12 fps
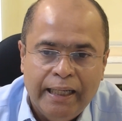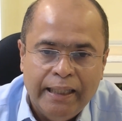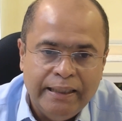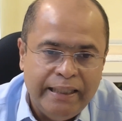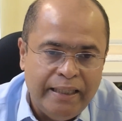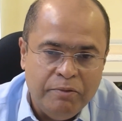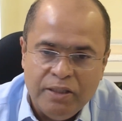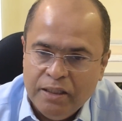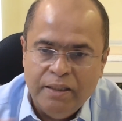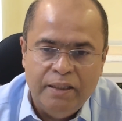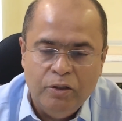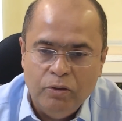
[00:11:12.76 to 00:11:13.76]
Teams
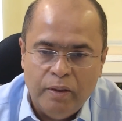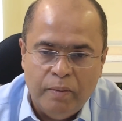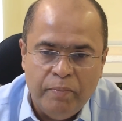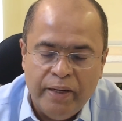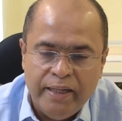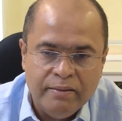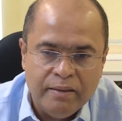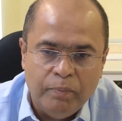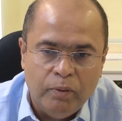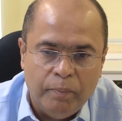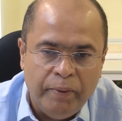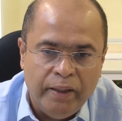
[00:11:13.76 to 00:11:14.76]
just need to embrace the
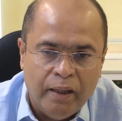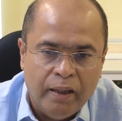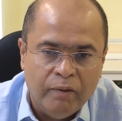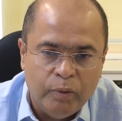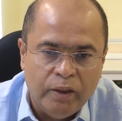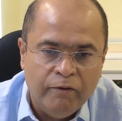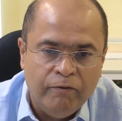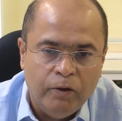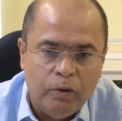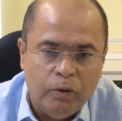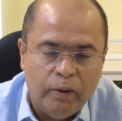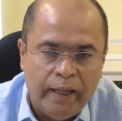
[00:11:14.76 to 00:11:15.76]
PR
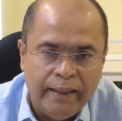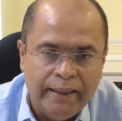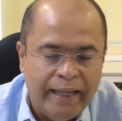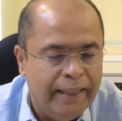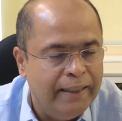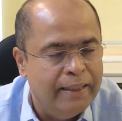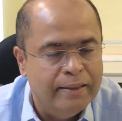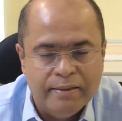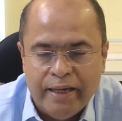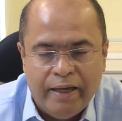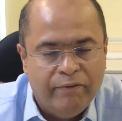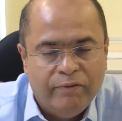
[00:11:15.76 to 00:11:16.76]
workflow, and that can
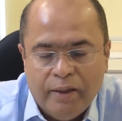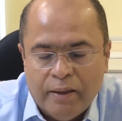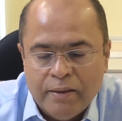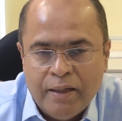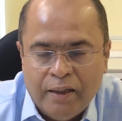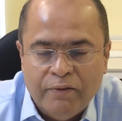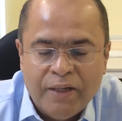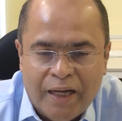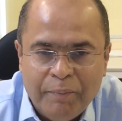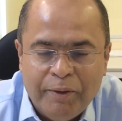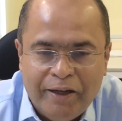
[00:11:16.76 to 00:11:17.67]
save a ton of time and